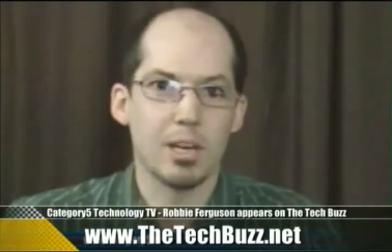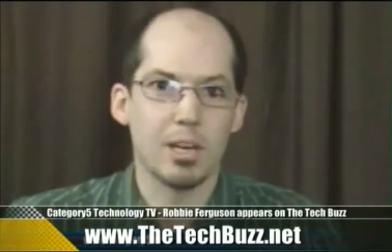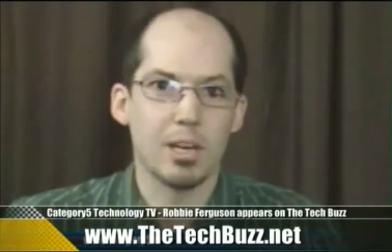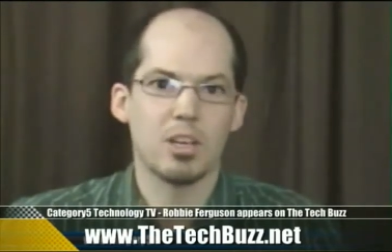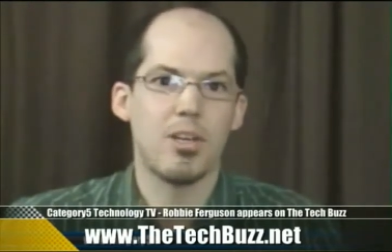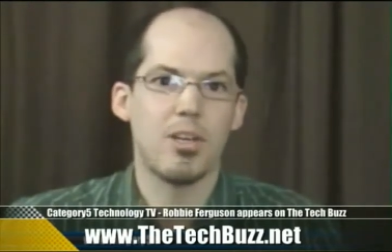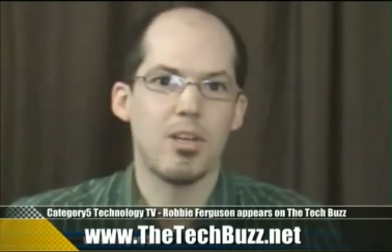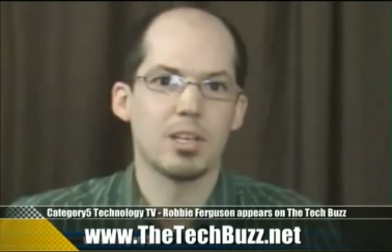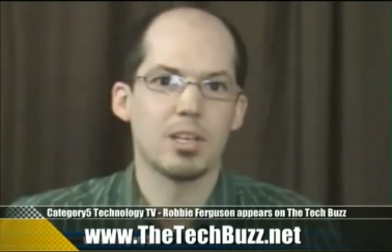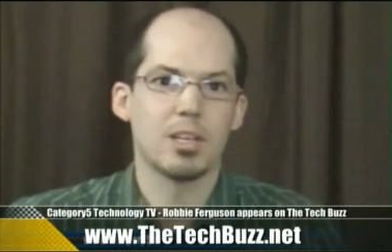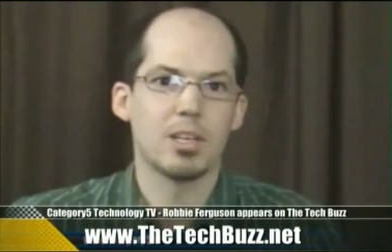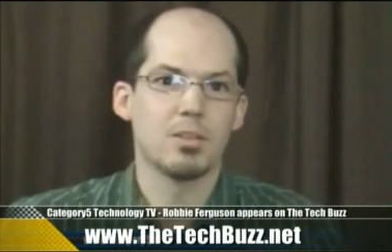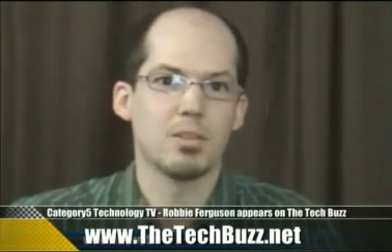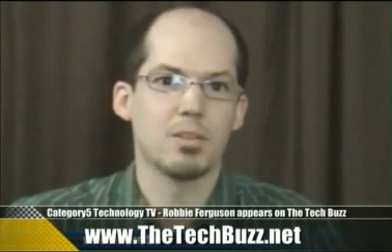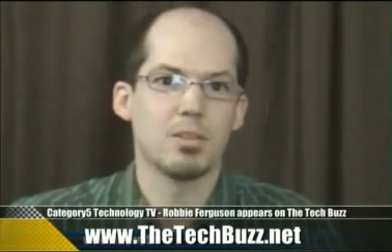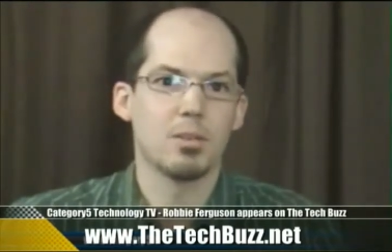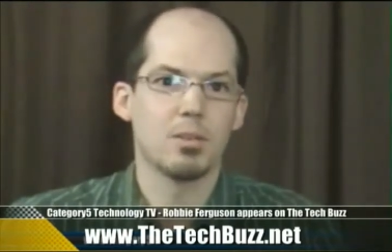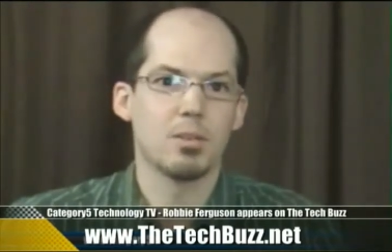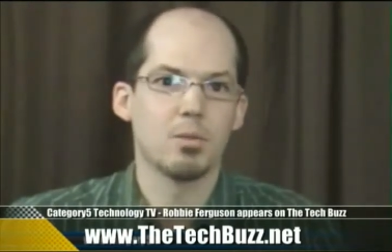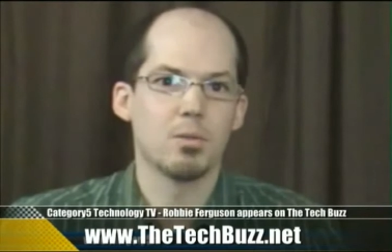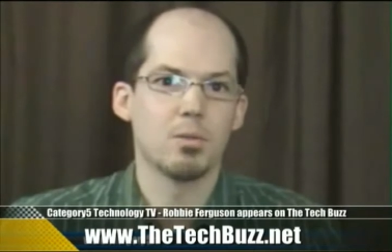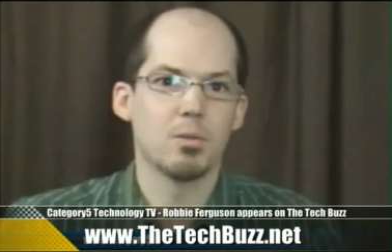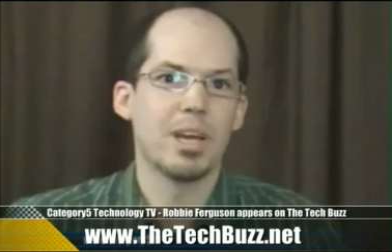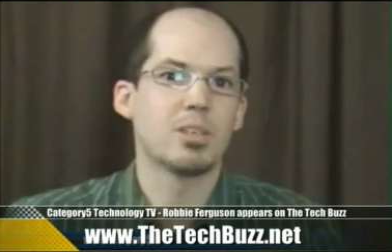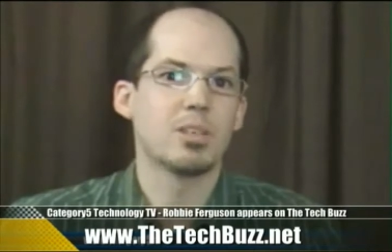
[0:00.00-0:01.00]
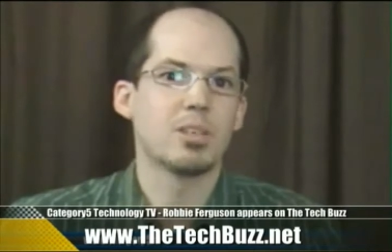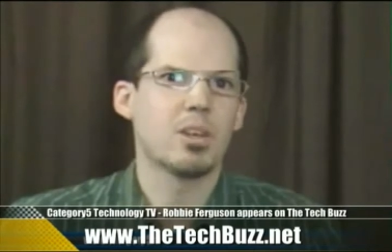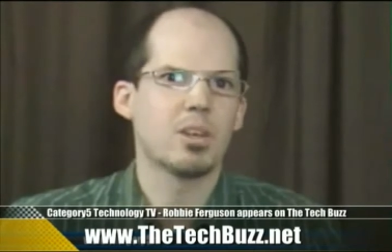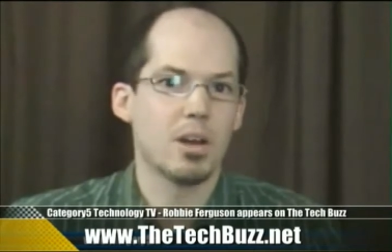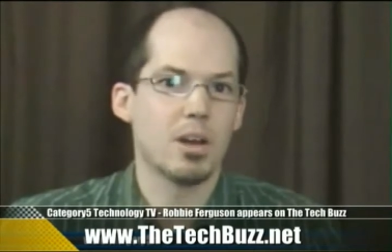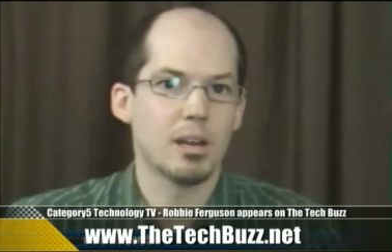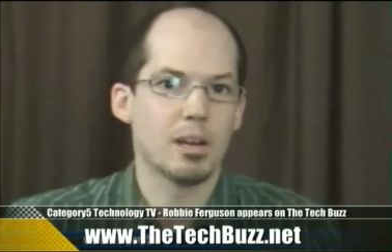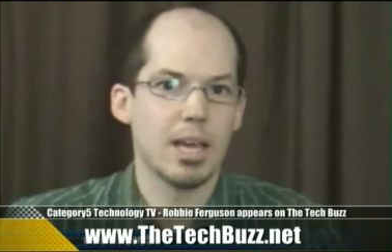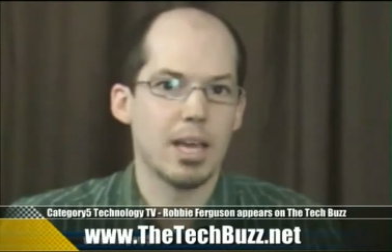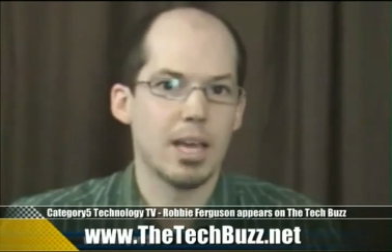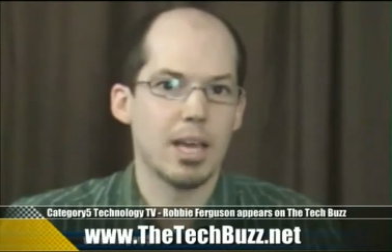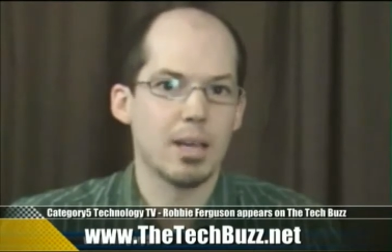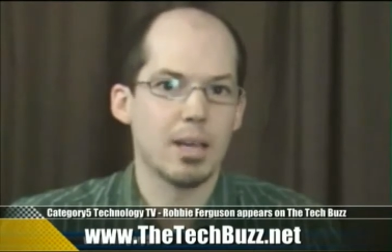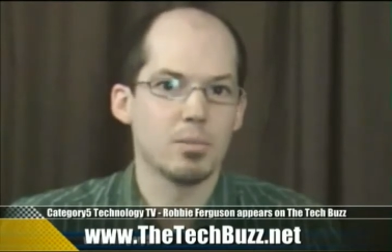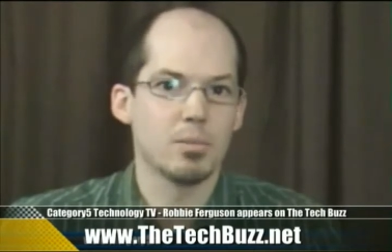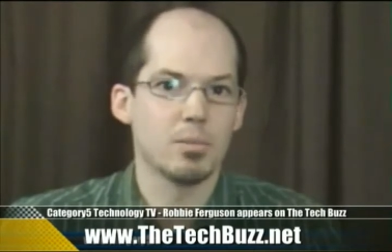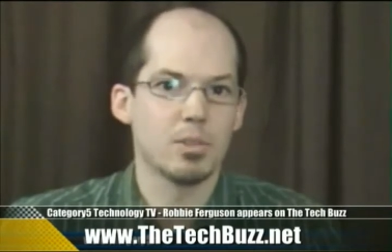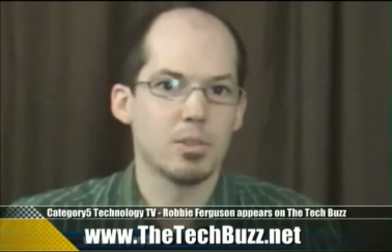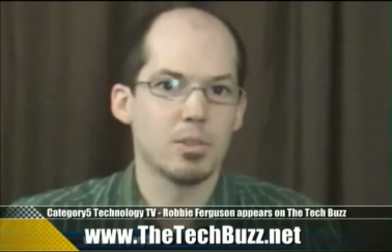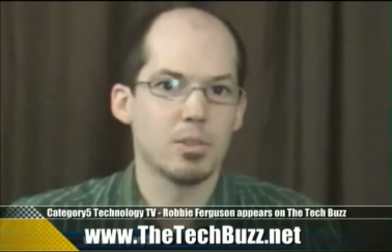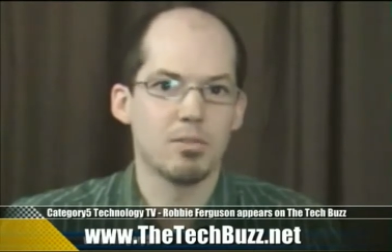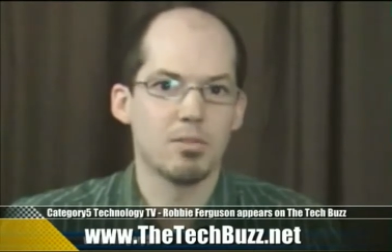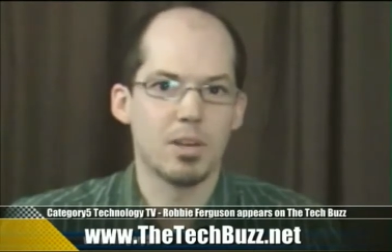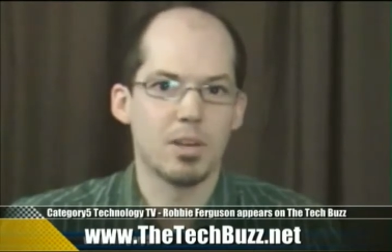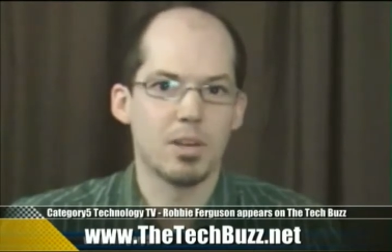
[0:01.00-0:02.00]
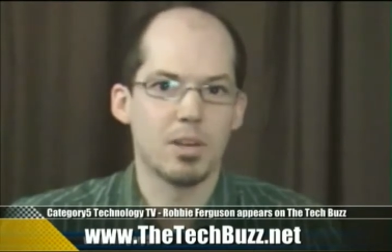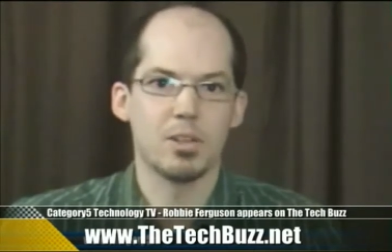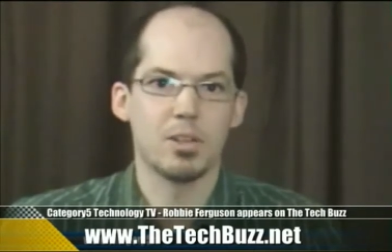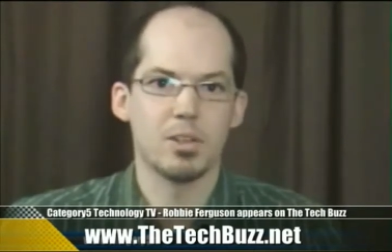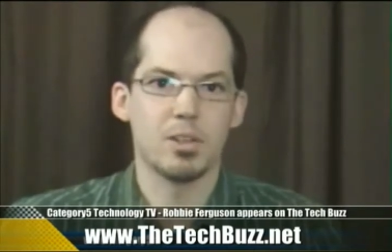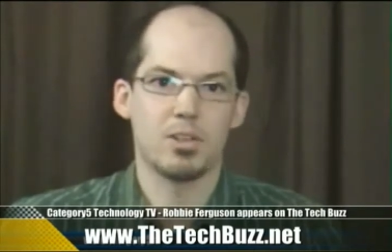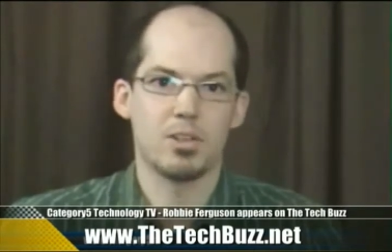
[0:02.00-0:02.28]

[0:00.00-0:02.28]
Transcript: Say you're into race car games and you've got